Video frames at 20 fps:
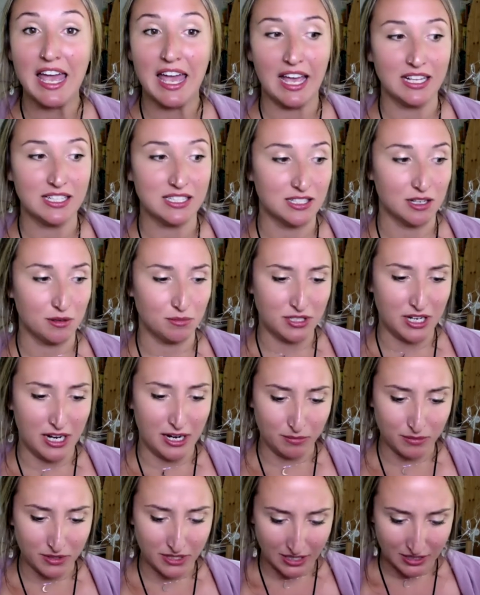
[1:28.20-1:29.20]
And
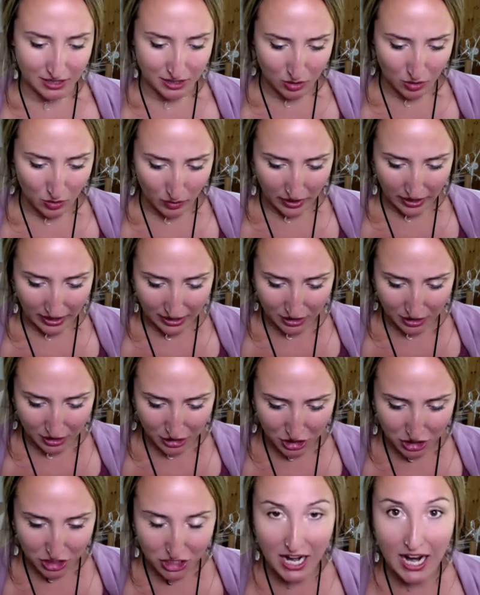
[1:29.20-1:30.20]
sometimes it's going
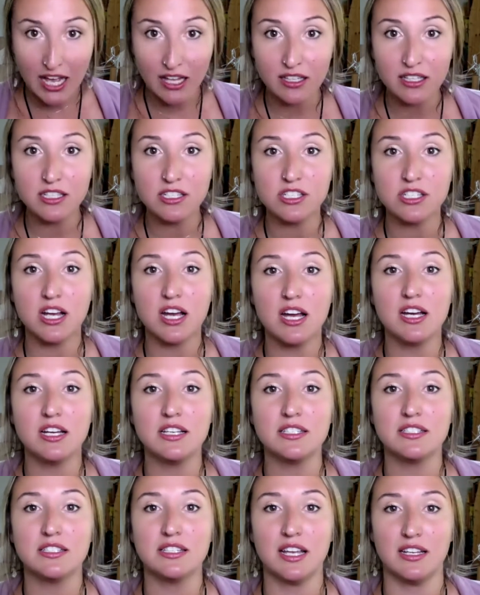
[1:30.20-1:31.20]
to challenge
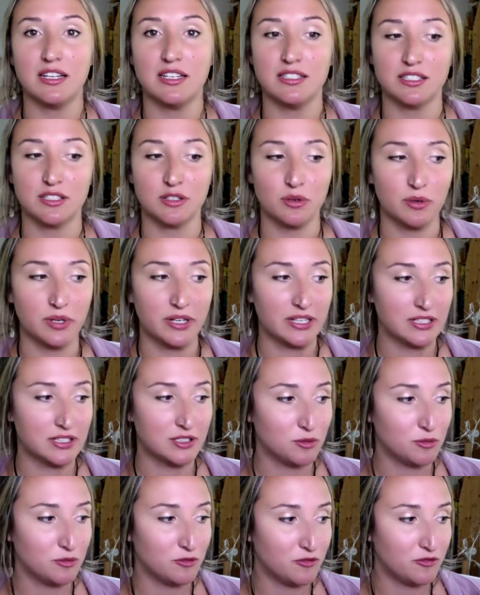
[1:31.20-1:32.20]
us and it's going
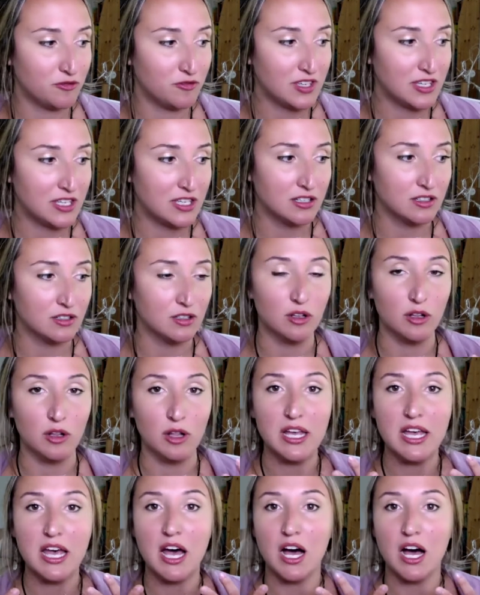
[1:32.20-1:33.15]
to feel